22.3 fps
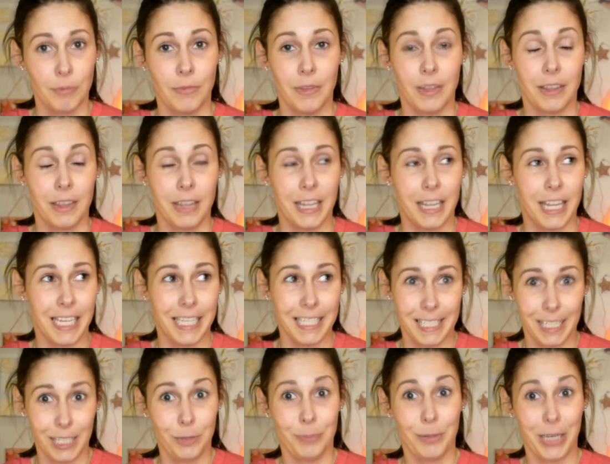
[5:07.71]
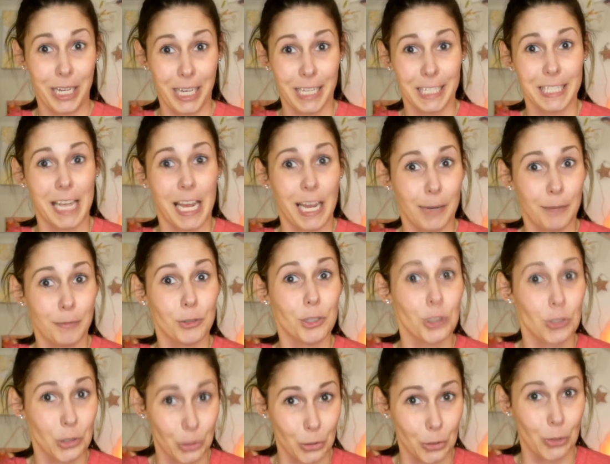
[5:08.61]
and this is because I'm
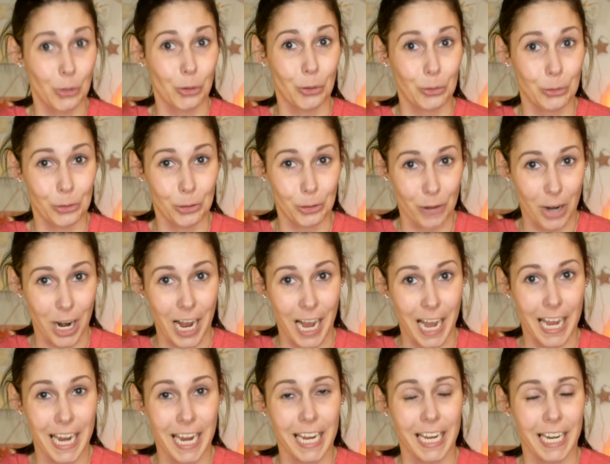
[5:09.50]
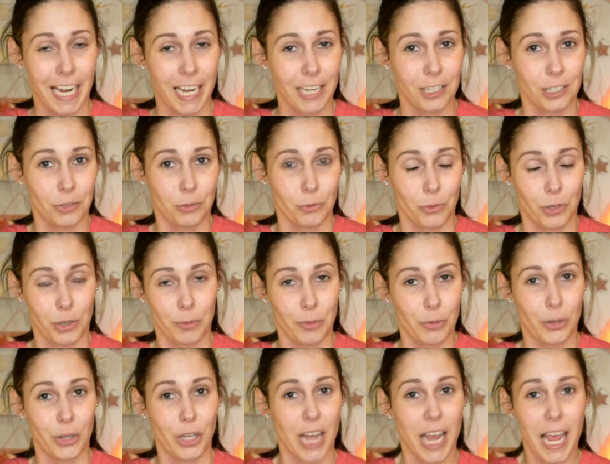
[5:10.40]
so dry and I just want
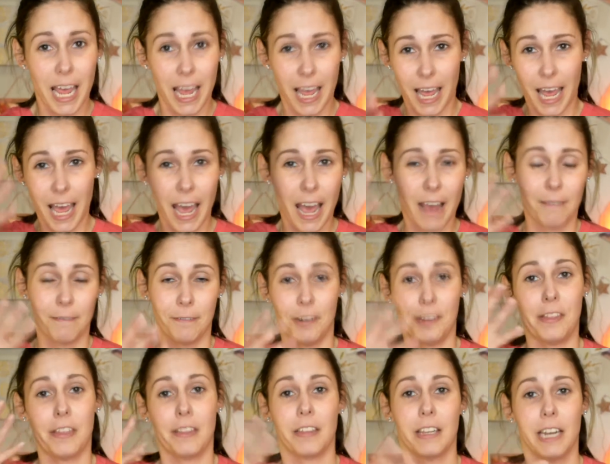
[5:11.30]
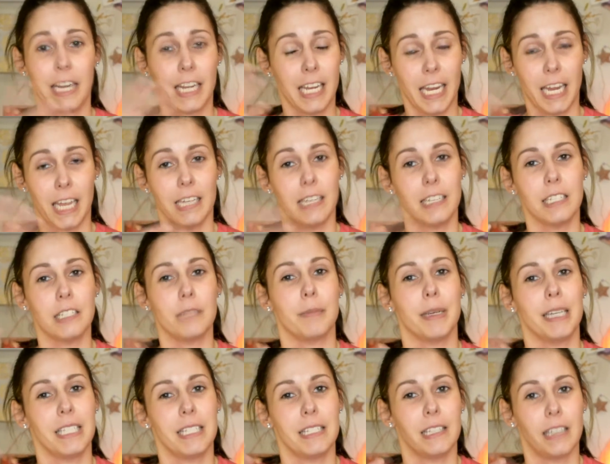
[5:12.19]
to put everything that I can into
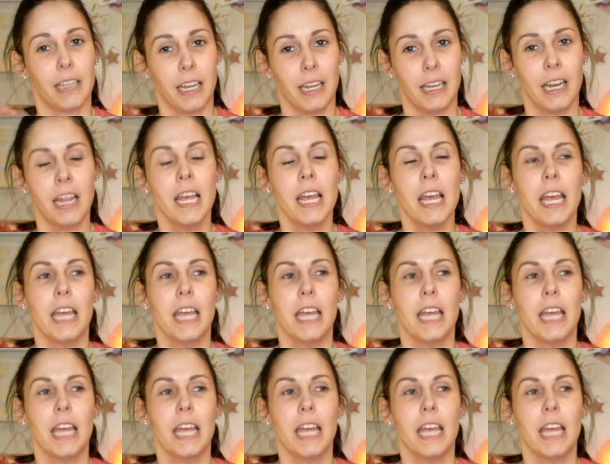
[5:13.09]
my skin.